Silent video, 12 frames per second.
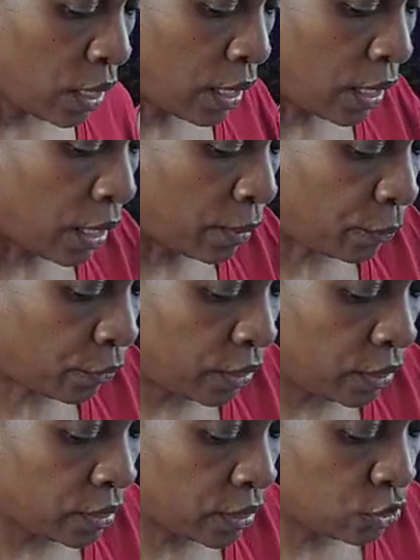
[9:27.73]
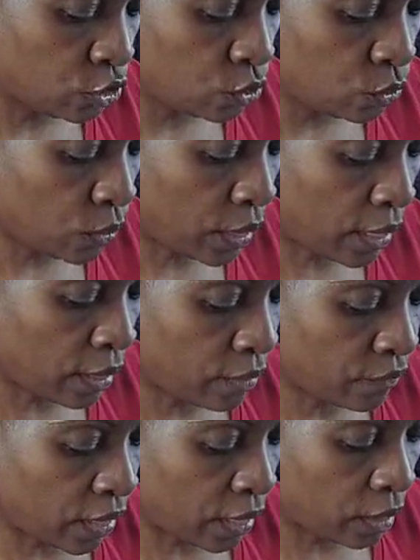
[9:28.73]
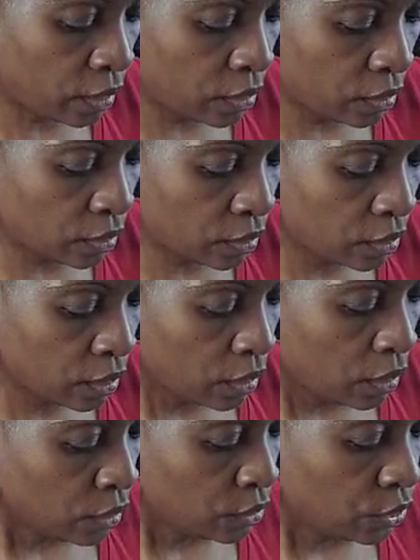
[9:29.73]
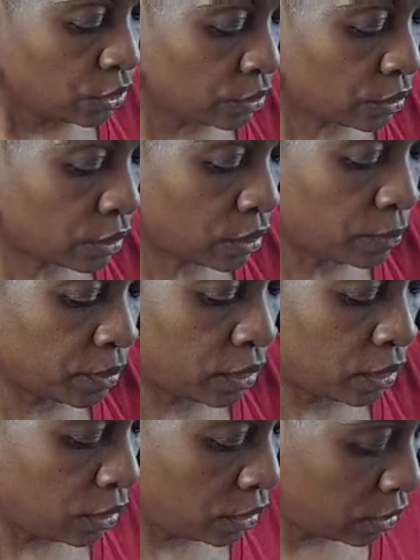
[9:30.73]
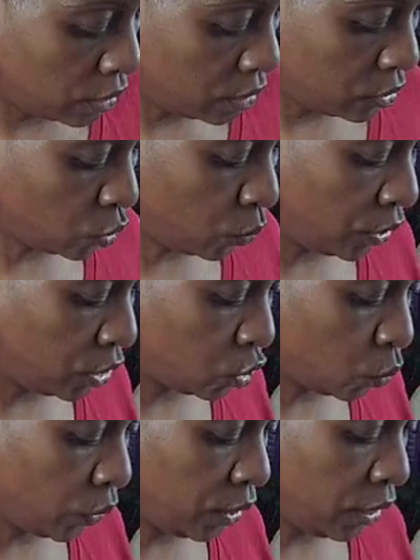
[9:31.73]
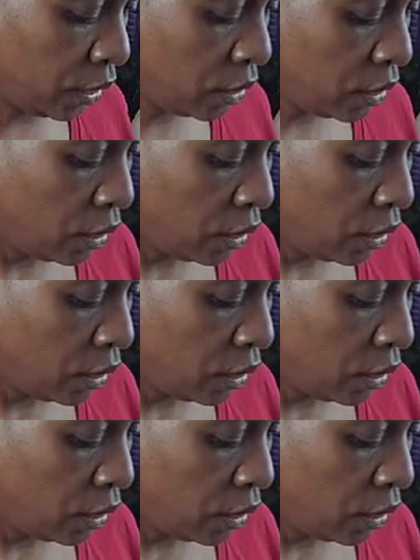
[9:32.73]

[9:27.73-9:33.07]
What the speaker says: I pray that you have a good year coming in, 2020,